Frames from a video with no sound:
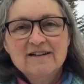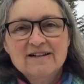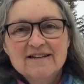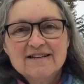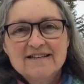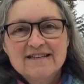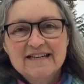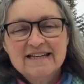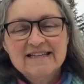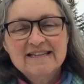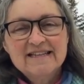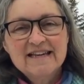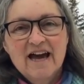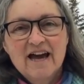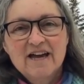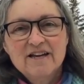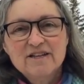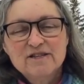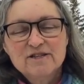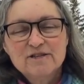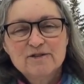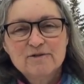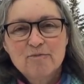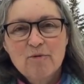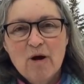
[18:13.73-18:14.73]
since I
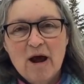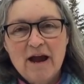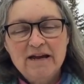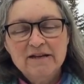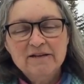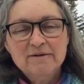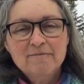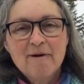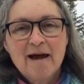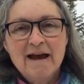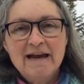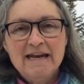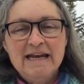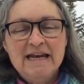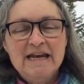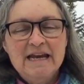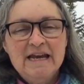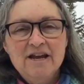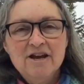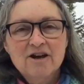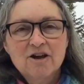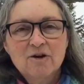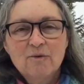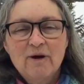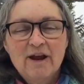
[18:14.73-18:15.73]
sprained my
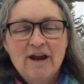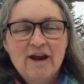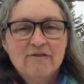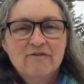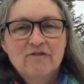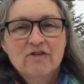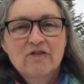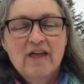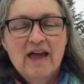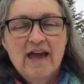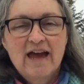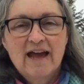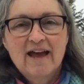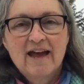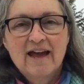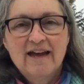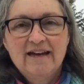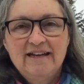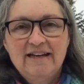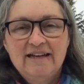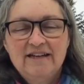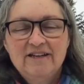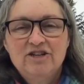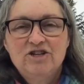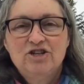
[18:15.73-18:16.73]
knee or whatever the heck I
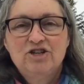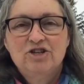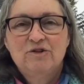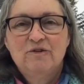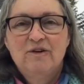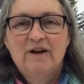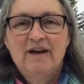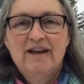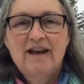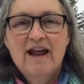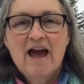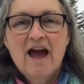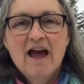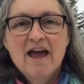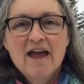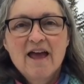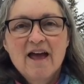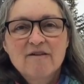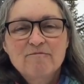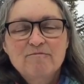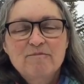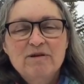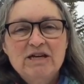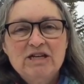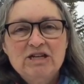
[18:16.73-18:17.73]
did to it, I
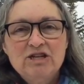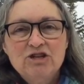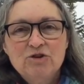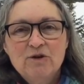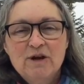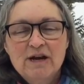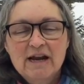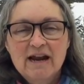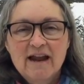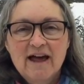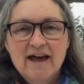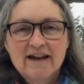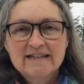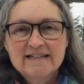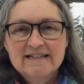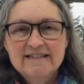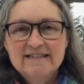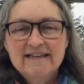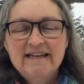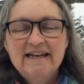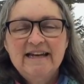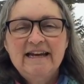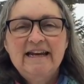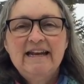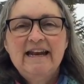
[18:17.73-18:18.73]
have been doing a lot of
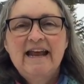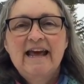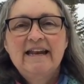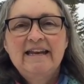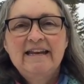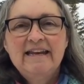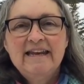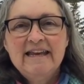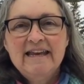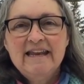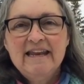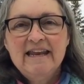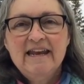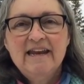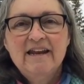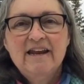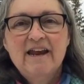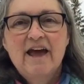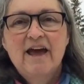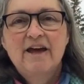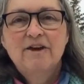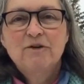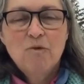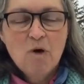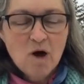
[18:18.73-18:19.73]
sitting and knitting
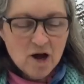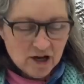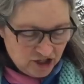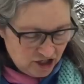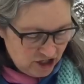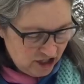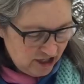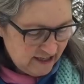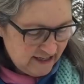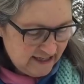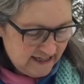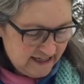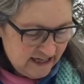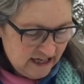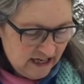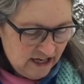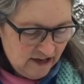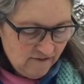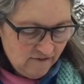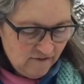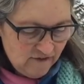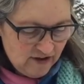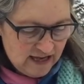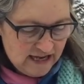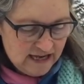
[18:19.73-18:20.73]
and watching
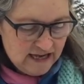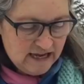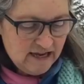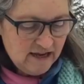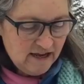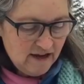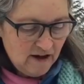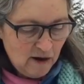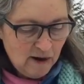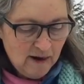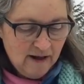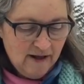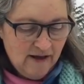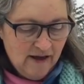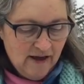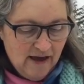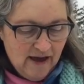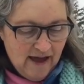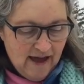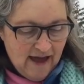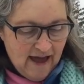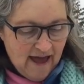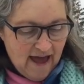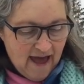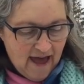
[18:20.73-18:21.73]
TV.
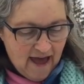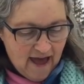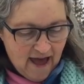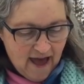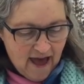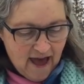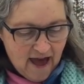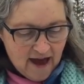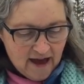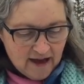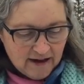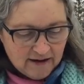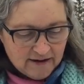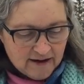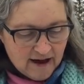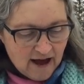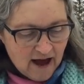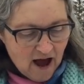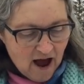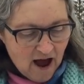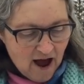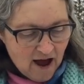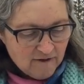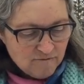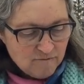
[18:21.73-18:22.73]
And
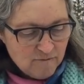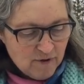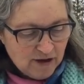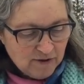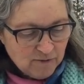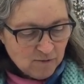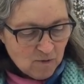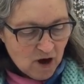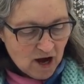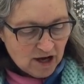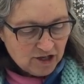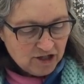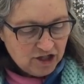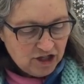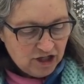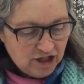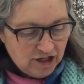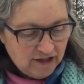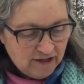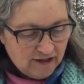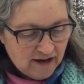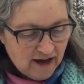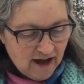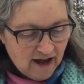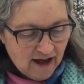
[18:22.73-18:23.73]
I've been
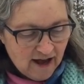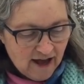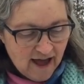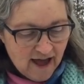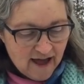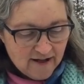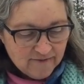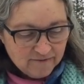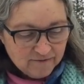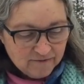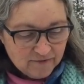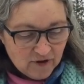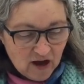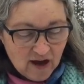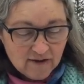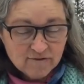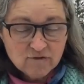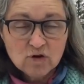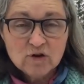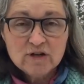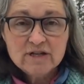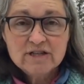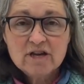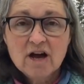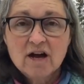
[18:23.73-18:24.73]
watching, I've
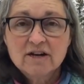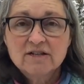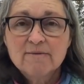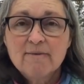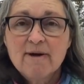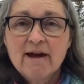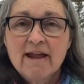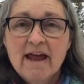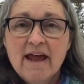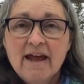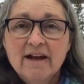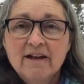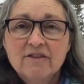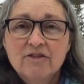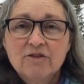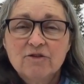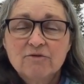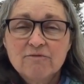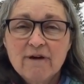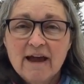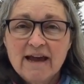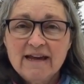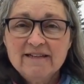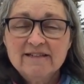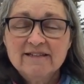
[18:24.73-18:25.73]
always talked about Agatha
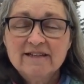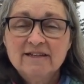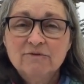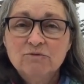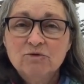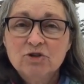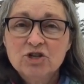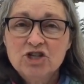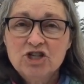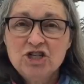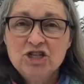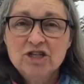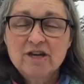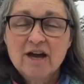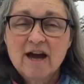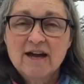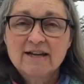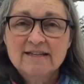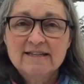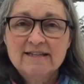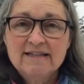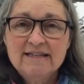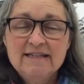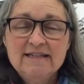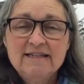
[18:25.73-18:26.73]
Raisin. Well, she's got
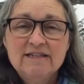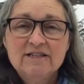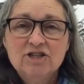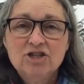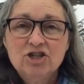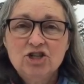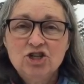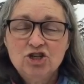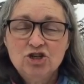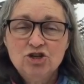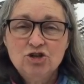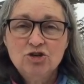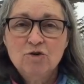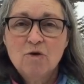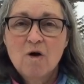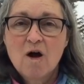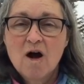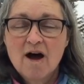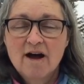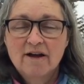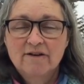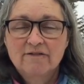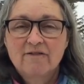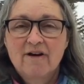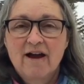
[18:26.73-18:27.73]
season 2
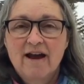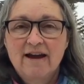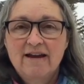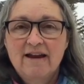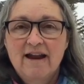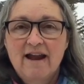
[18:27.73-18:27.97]
on right